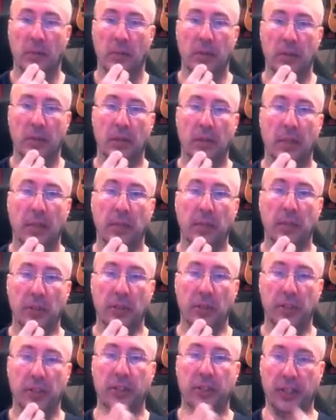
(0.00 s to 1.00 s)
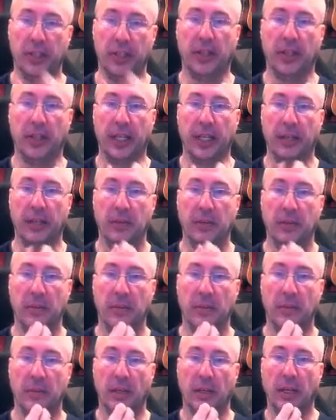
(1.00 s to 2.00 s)
in music theory,
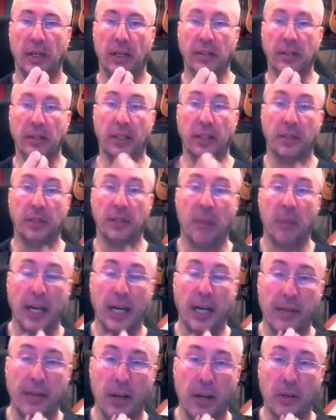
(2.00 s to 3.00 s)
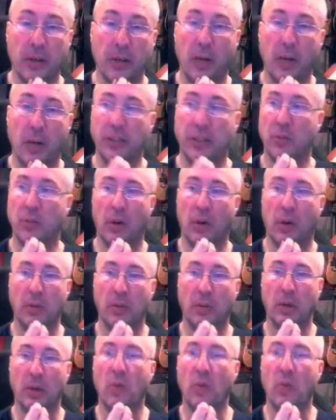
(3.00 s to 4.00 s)
and you might have another question, well,
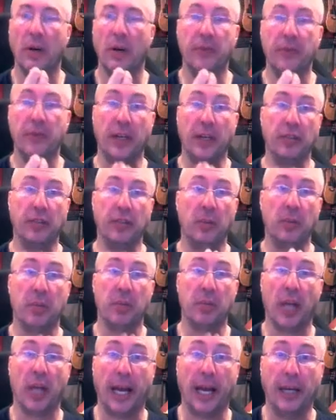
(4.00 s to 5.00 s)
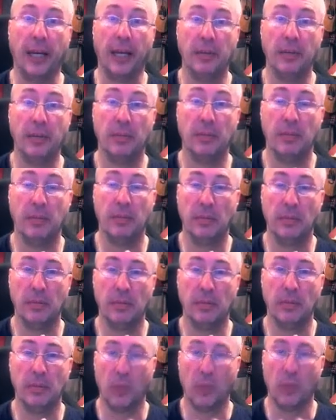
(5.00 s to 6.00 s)
what if I do play
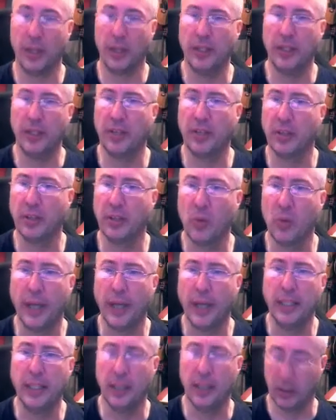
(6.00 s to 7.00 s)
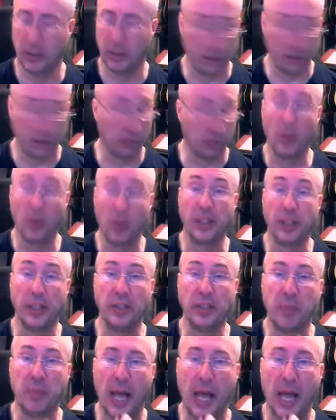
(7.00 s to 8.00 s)
one of these other white or one of these
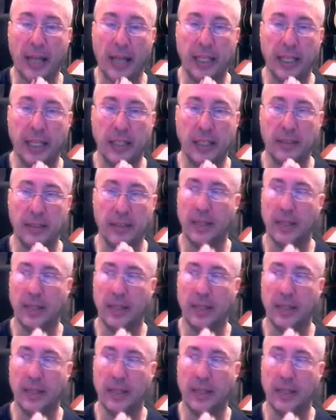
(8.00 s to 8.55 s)
black keys